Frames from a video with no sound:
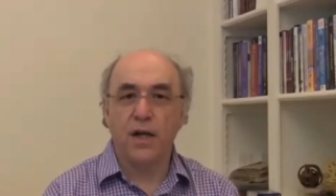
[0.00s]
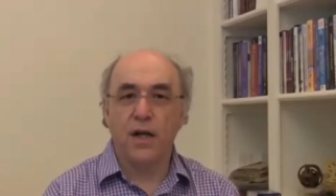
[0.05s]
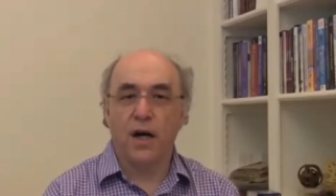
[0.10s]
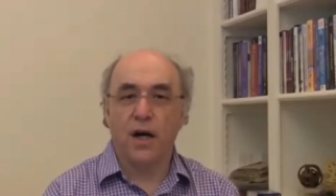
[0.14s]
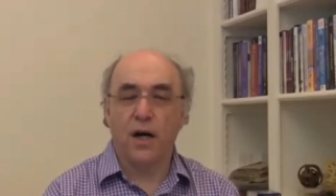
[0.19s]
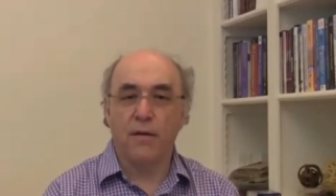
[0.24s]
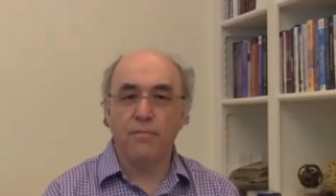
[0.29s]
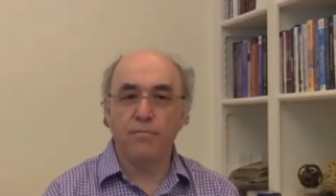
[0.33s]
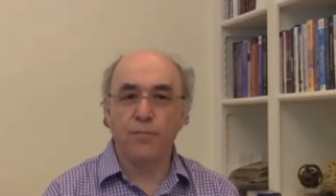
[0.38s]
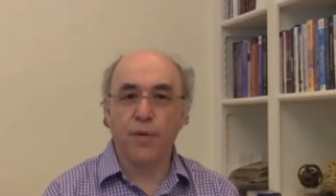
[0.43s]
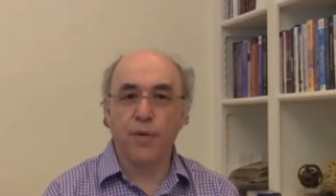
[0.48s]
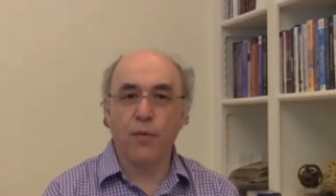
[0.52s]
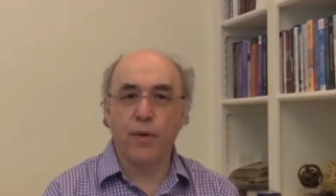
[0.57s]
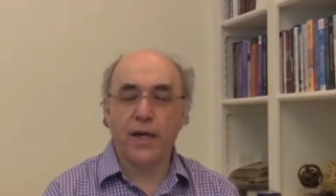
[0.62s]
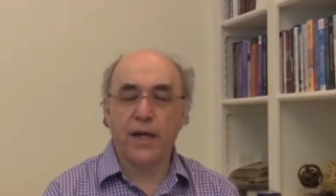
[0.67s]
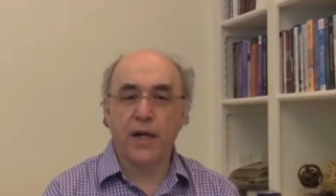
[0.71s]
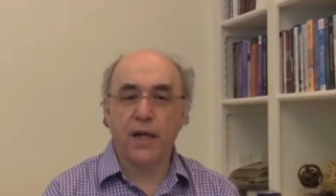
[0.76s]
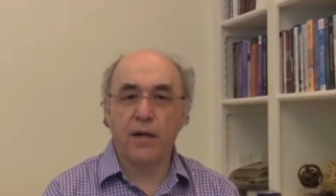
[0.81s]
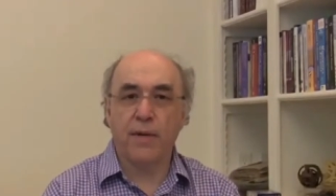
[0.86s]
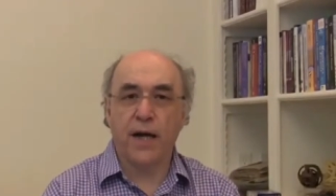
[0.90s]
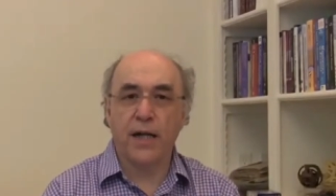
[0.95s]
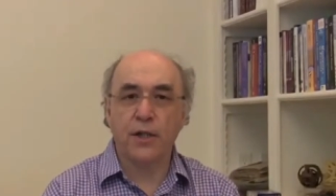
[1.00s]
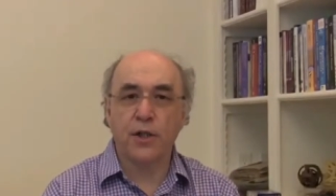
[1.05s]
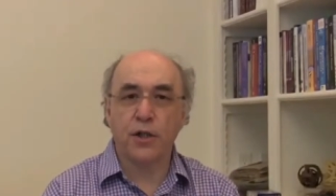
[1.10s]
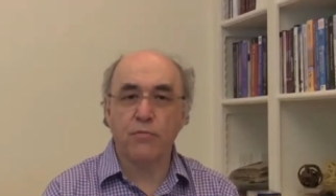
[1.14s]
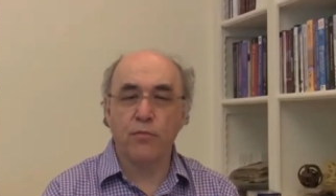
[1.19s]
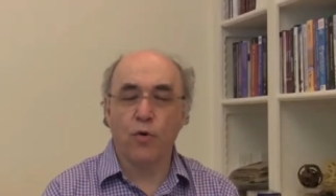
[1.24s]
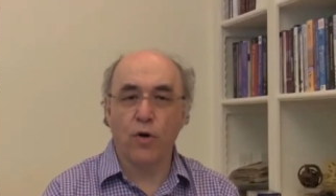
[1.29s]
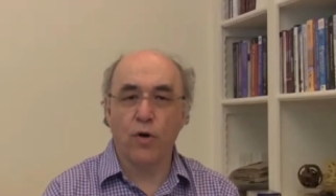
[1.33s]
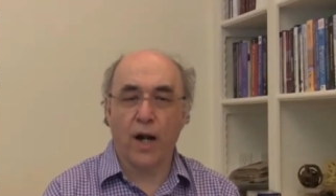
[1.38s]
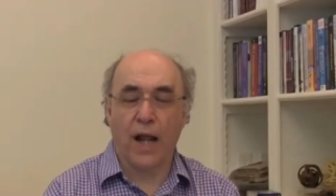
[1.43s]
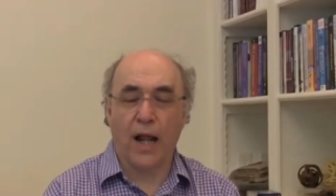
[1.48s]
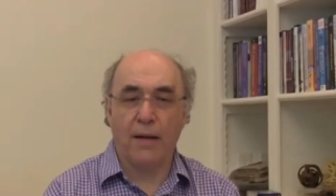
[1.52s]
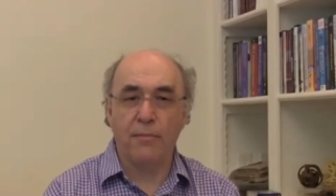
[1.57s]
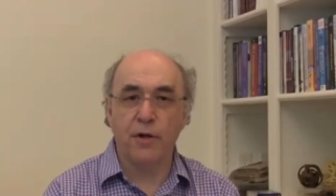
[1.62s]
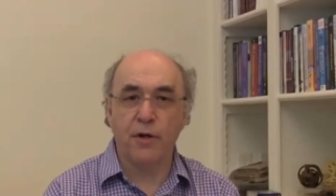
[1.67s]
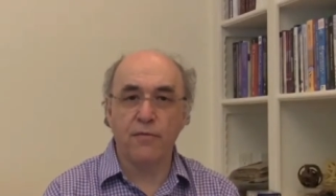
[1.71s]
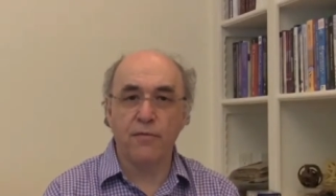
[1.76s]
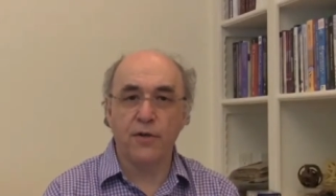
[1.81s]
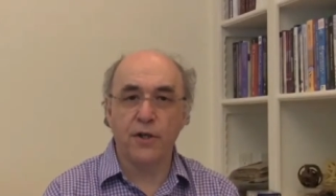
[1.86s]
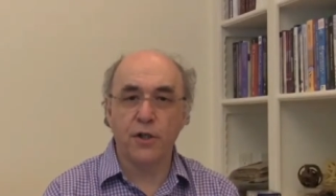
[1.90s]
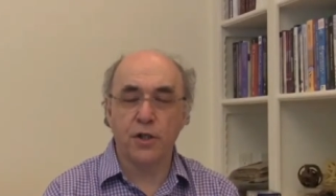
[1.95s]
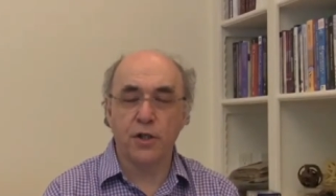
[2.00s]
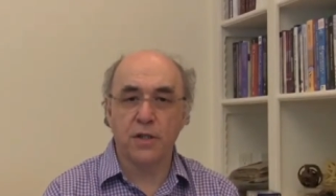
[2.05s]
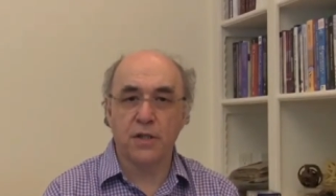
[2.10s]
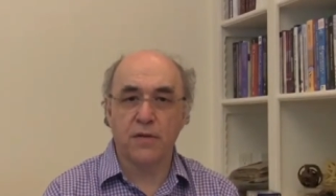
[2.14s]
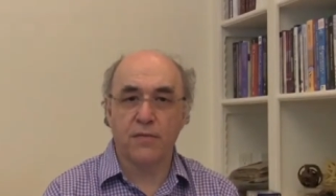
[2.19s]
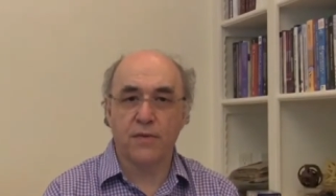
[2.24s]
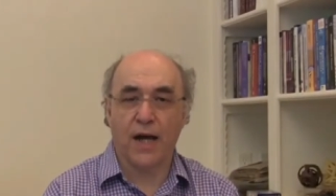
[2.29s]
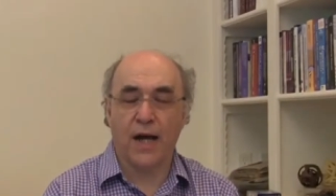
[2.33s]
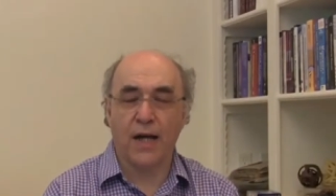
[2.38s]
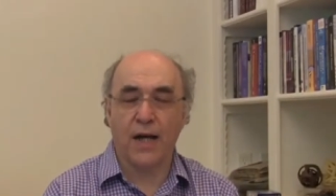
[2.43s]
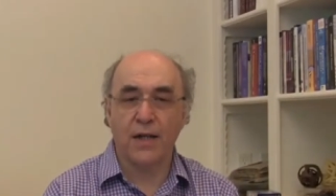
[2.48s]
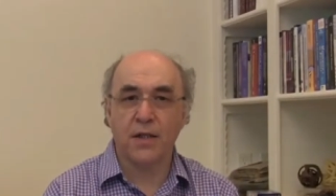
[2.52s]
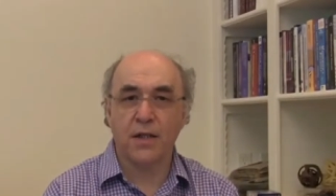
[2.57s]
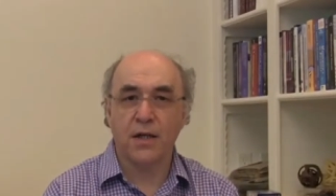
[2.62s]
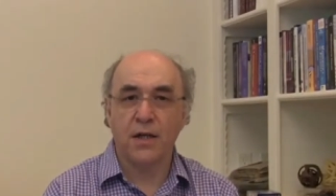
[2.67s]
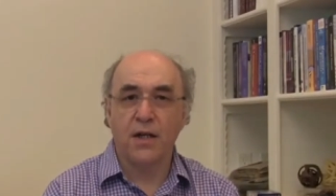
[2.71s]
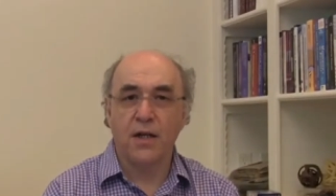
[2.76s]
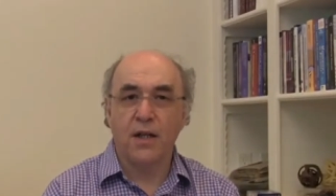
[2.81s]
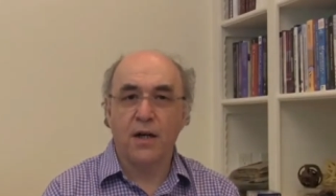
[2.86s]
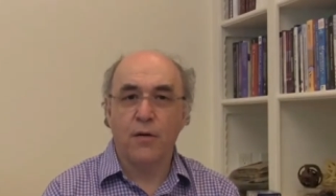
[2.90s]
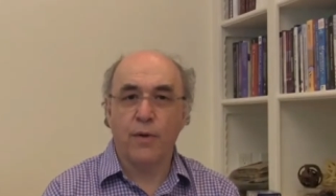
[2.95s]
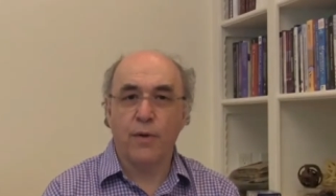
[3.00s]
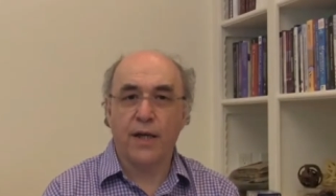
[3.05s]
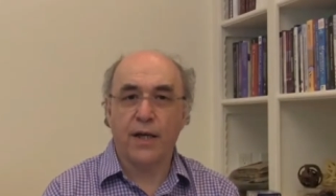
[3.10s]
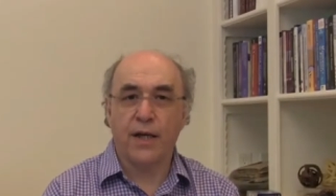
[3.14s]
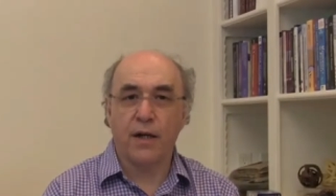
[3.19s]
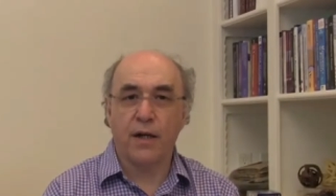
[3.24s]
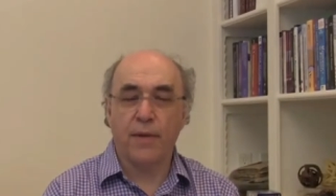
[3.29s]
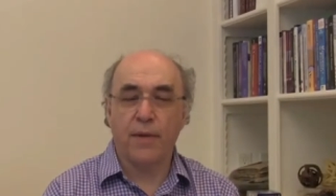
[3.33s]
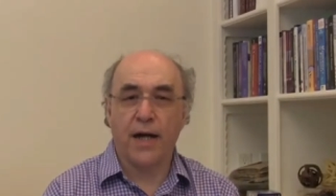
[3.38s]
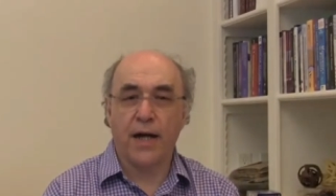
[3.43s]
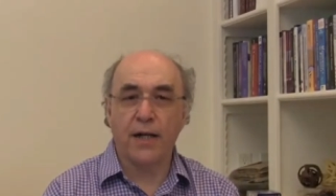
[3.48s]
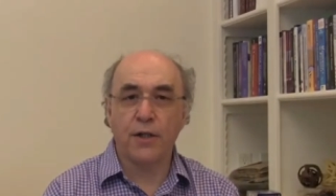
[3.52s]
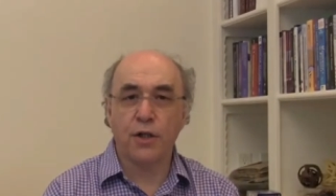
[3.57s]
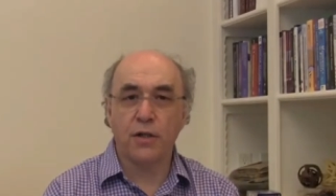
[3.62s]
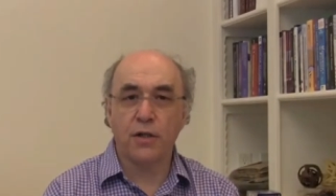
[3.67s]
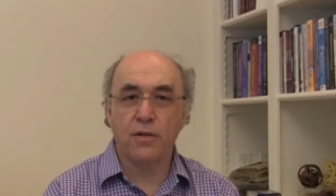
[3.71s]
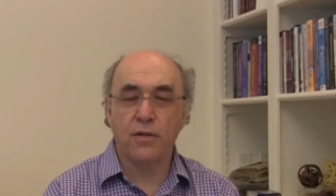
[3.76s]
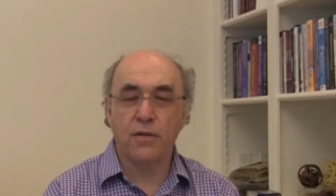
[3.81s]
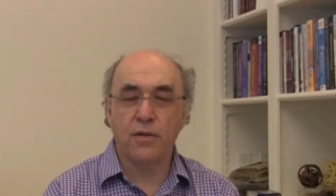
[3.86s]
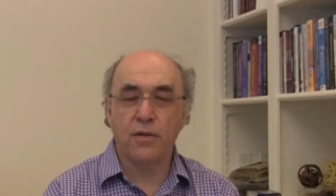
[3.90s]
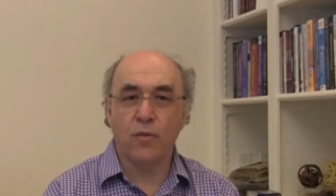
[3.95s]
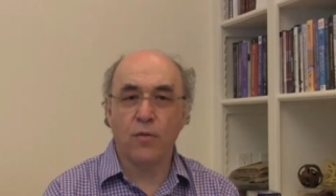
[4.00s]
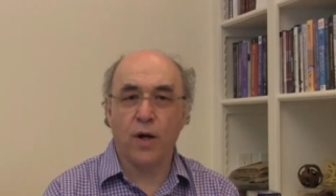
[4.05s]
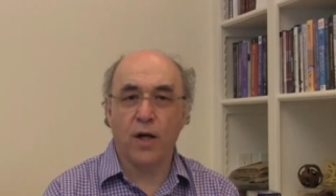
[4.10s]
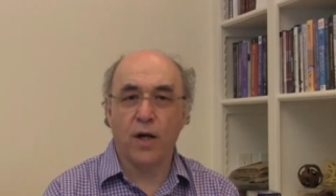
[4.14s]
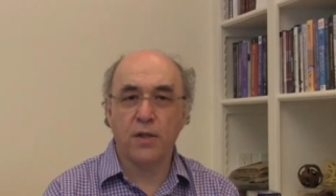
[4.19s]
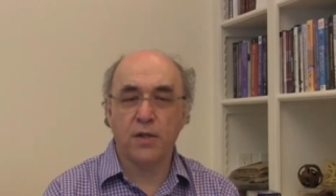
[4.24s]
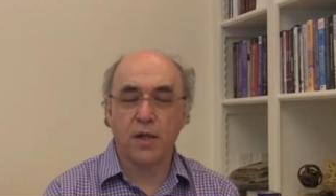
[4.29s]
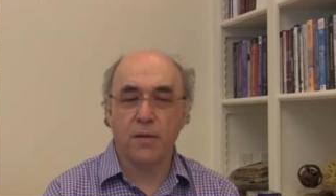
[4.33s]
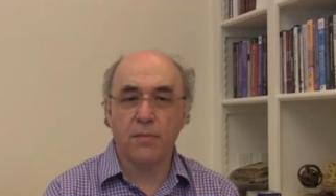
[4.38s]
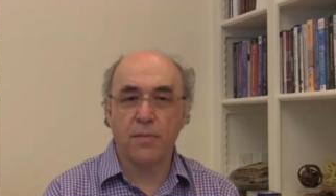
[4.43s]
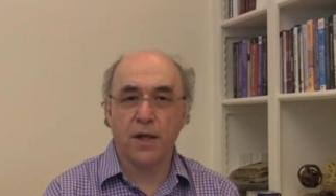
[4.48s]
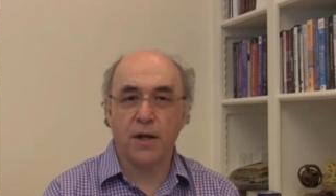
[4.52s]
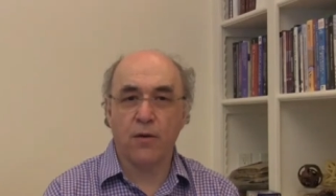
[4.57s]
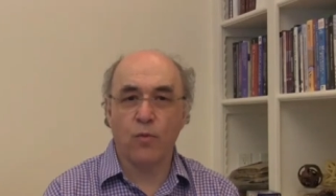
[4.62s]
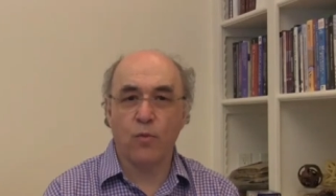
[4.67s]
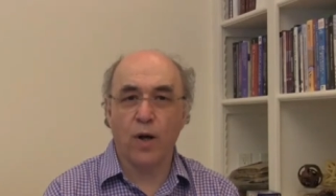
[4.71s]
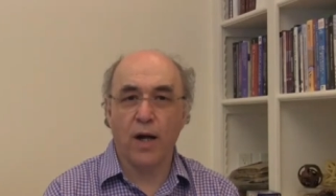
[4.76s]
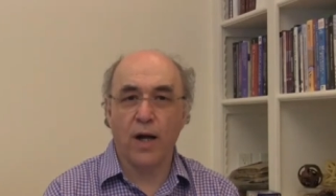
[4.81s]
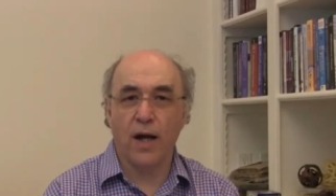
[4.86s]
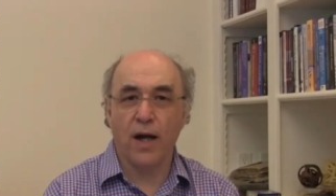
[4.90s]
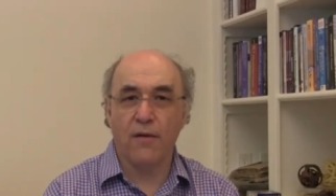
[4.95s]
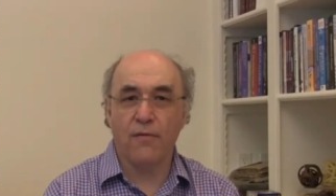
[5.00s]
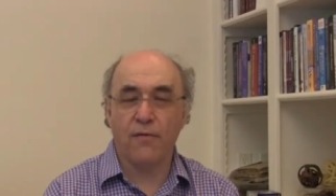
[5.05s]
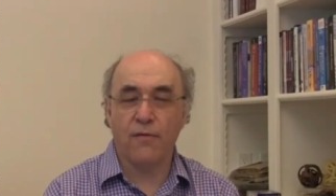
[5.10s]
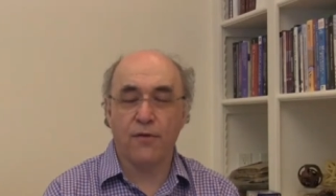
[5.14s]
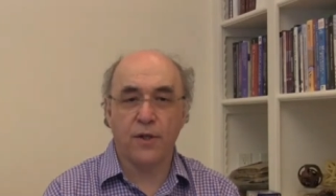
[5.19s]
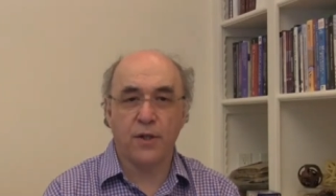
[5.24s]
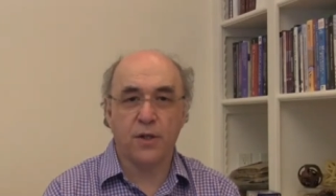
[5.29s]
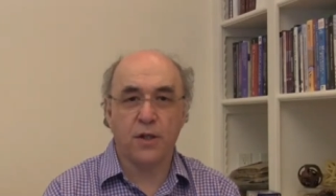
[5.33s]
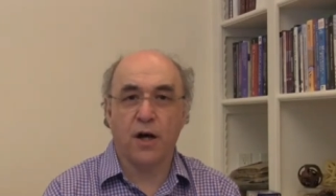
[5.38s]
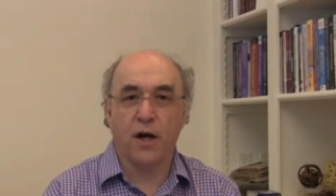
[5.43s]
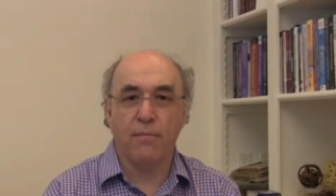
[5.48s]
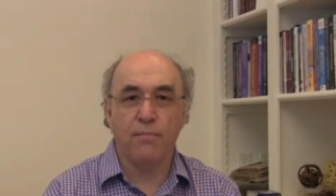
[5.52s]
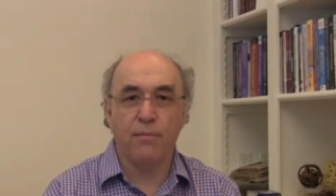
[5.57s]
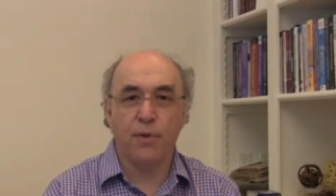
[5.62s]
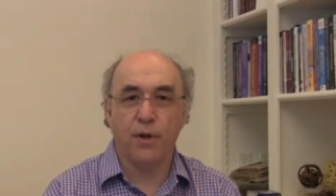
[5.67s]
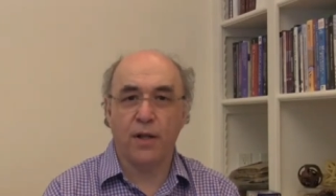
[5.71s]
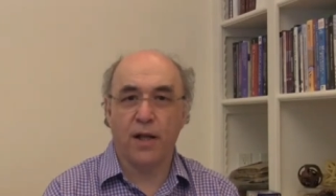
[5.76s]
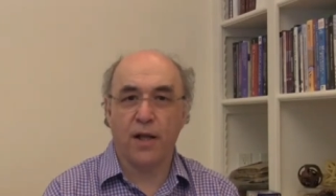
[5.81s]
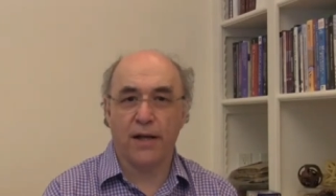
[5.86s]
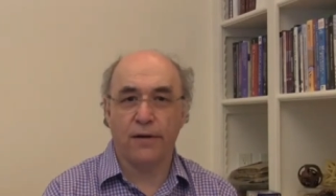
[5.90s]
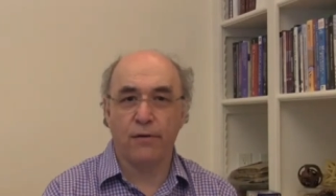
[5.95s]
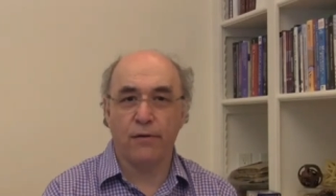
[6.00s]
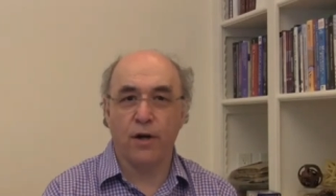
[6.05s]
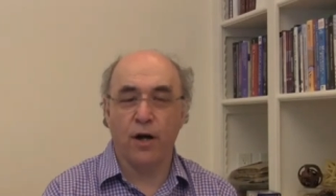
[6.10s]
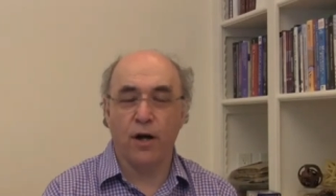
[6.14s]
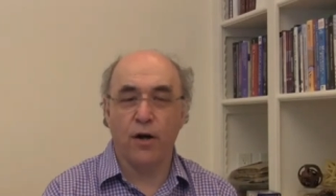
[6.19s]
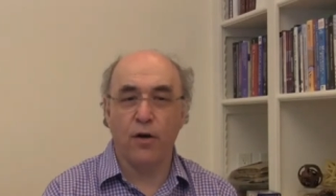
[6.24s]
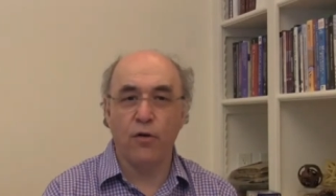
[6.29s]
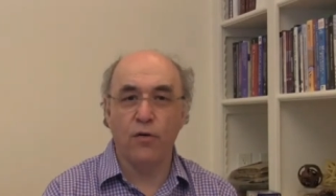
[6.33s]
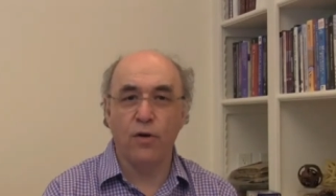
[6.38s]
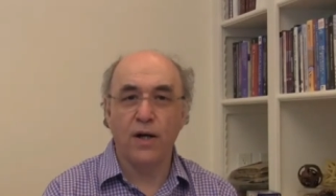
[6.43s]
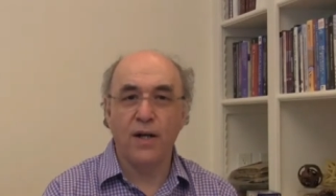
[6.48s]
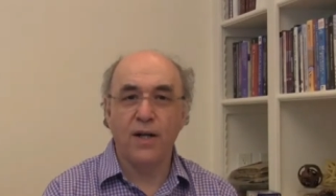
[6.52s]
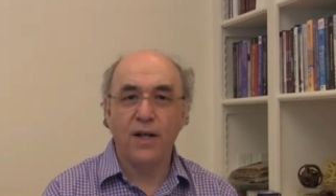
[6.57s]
But we can imagine more elaborate versions of that. We can imagine something where, for example, I don't know,